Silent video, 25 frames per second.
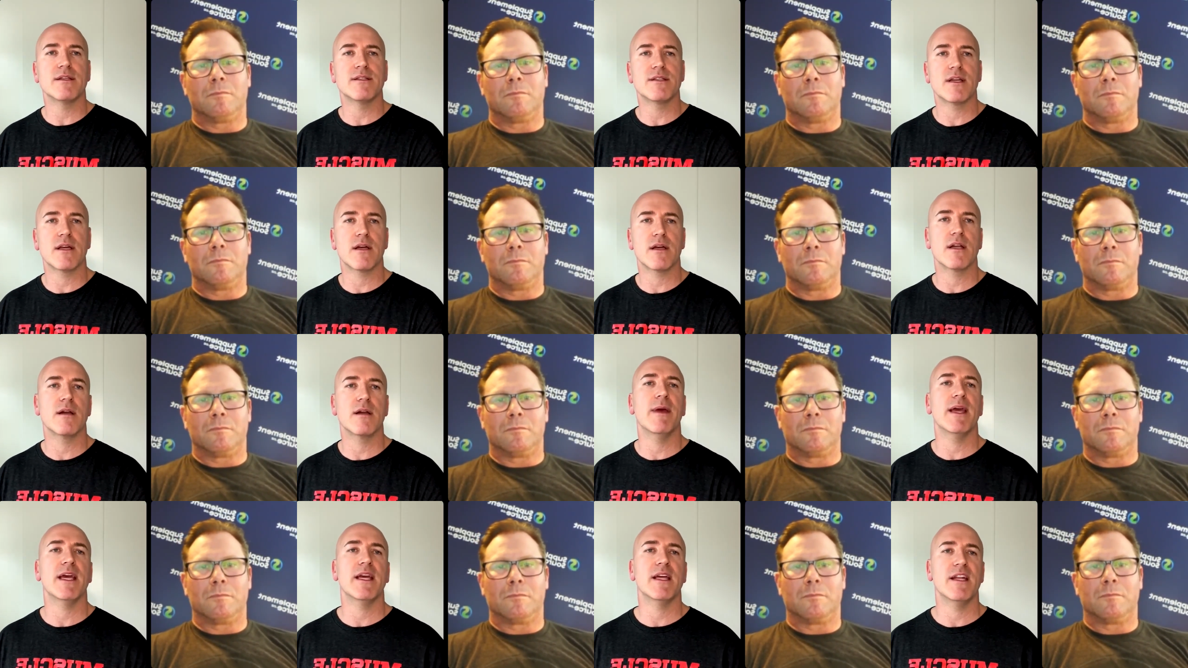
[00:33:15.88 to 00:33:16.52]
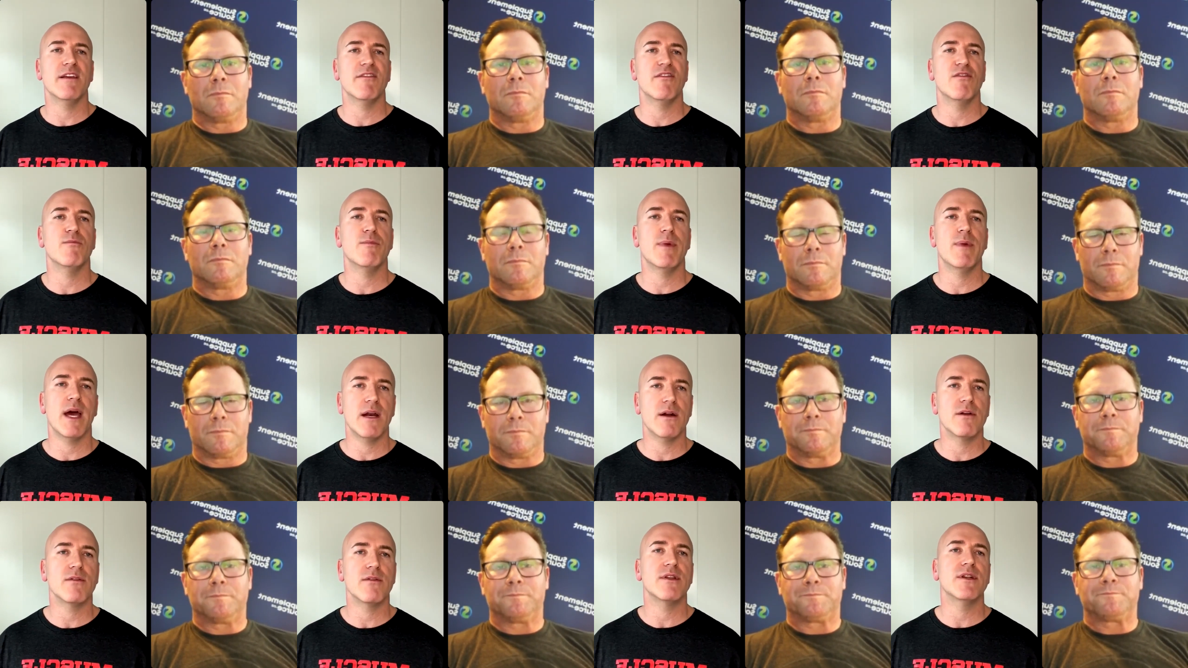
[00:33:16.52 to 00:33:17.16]
Speaker 1: that are going to make it even
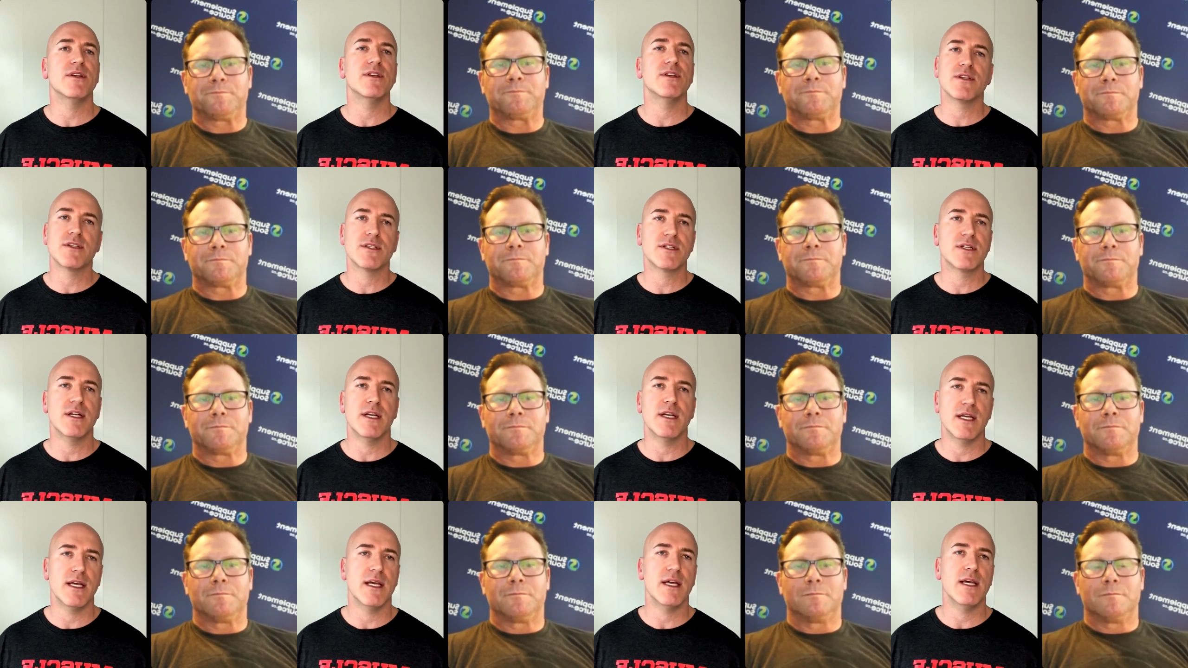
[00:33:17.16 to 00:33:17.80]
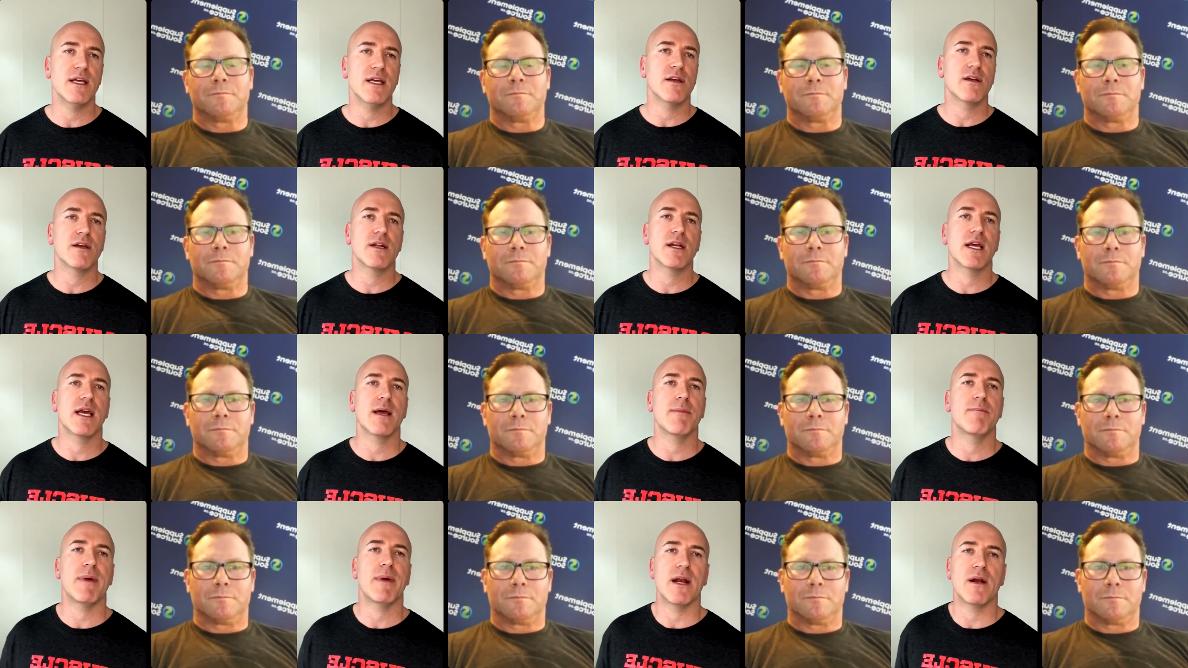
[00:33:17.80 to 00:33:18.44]
better than just an E A A. You're going to
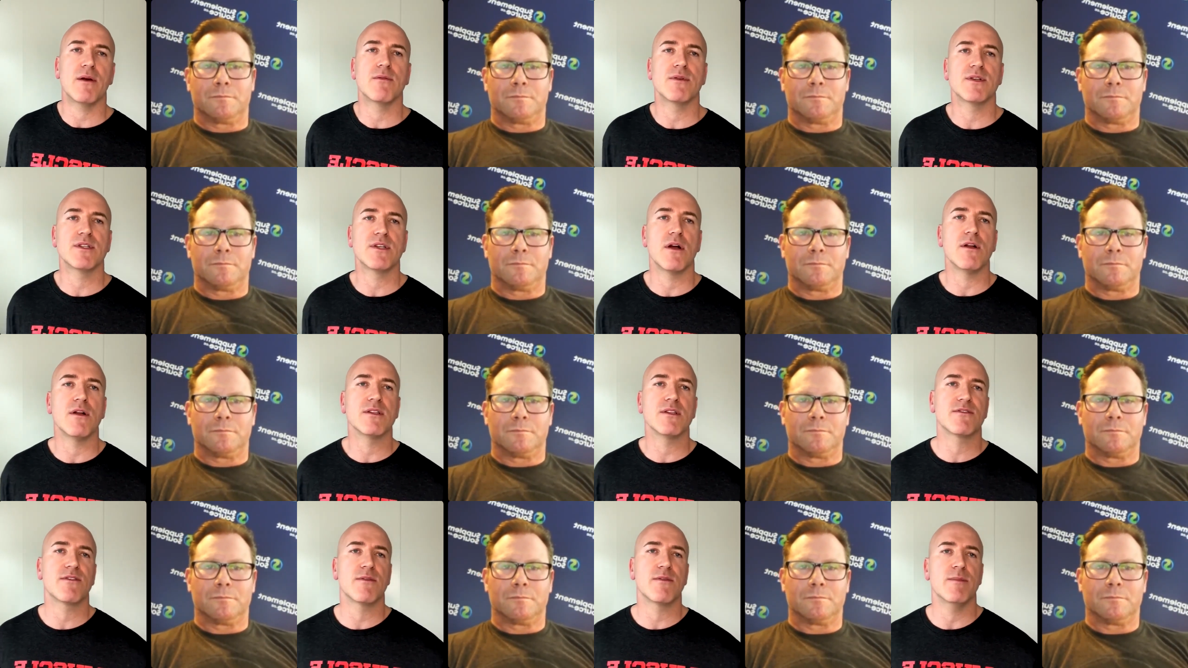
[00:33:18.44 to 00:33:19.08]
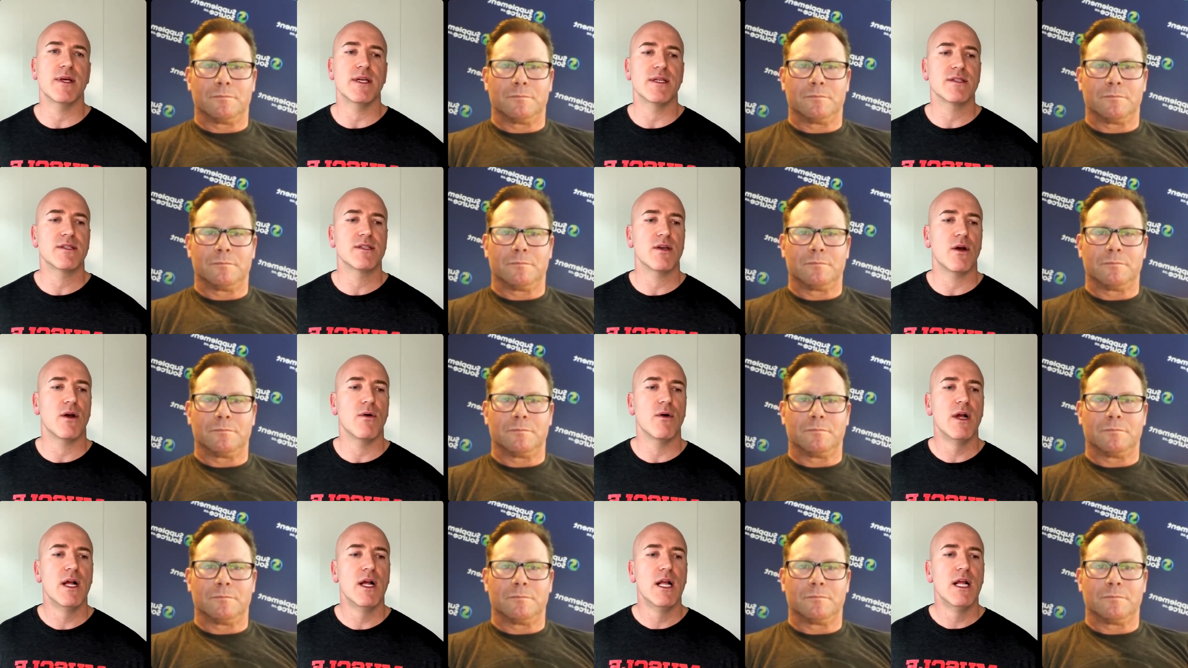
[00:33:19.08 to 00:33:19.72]
get better results from this. So
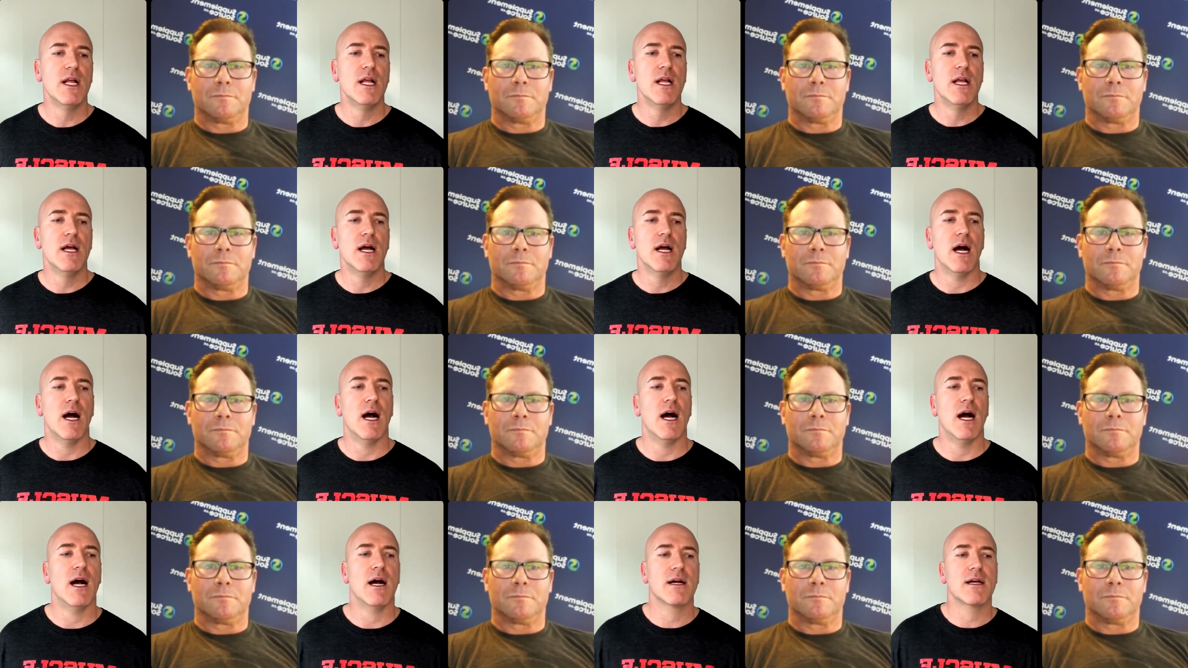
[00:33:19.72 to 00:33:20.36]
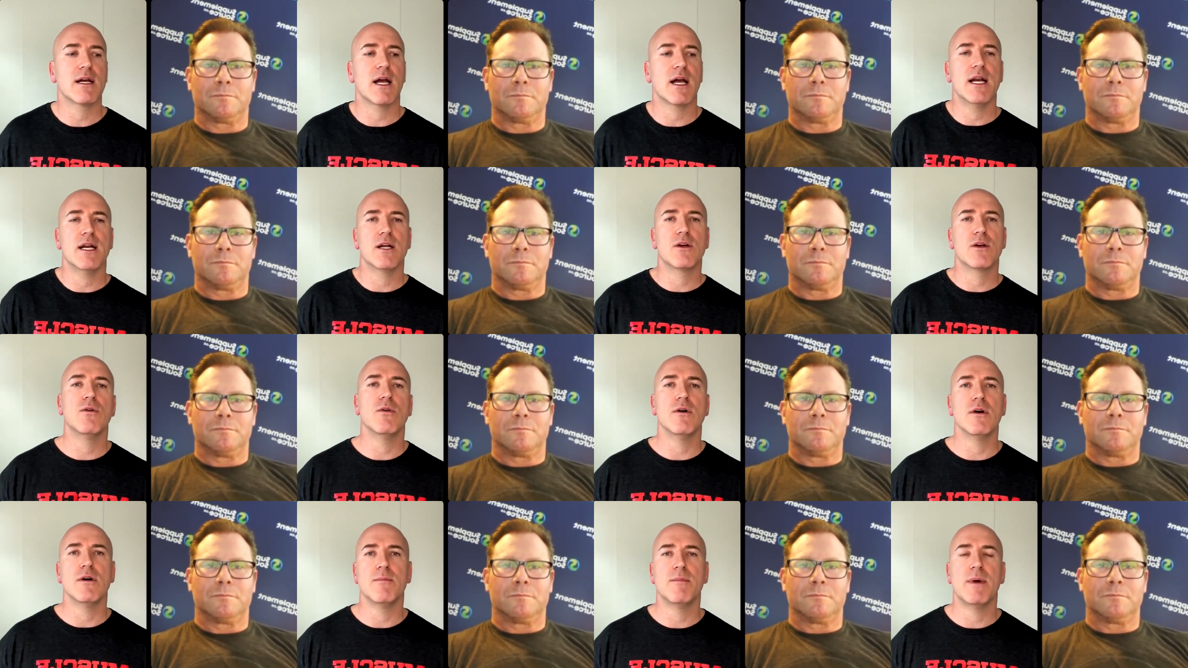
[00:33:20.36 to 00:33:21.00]
uh, kind of
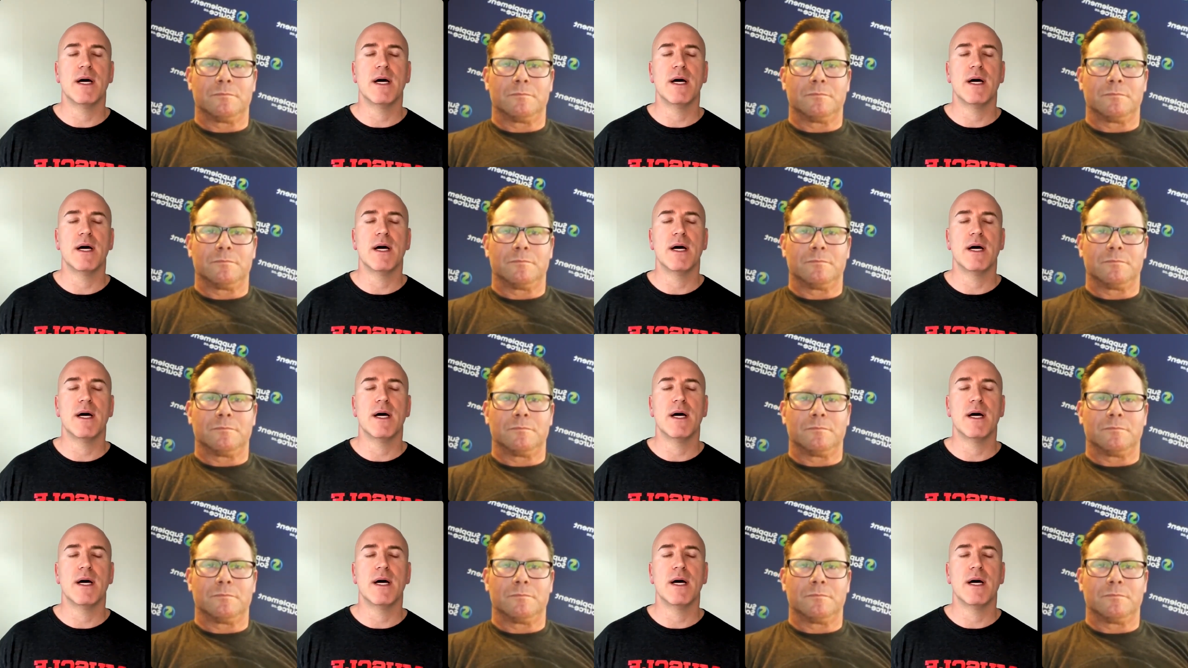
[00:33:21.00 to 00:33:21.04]
cool.